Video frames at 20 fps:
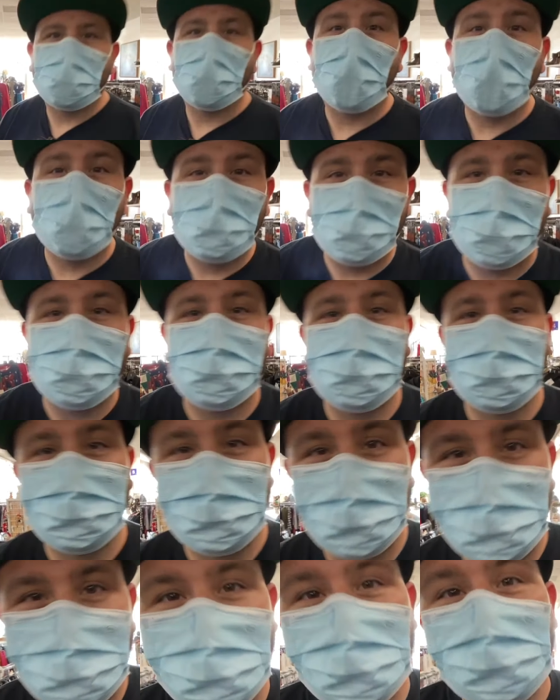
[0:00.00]
Paul Bacon
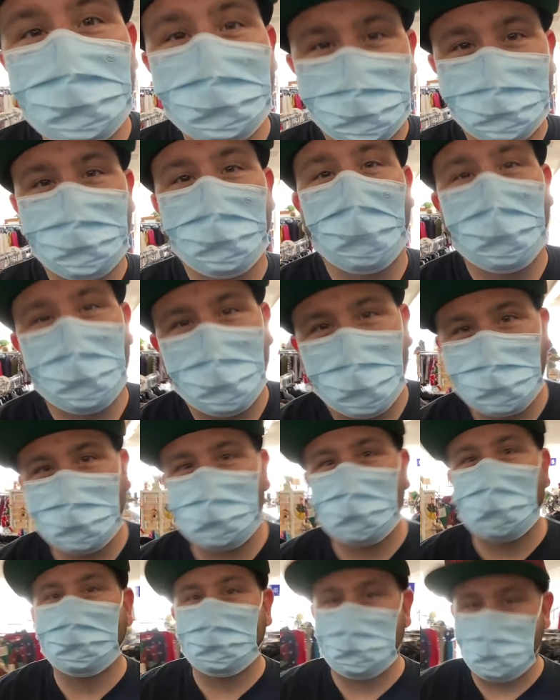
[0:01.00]
would be the
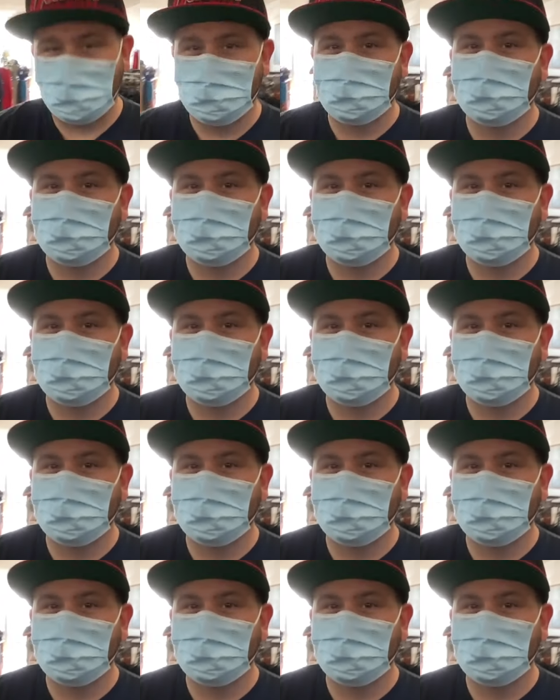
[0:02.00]
autograph that you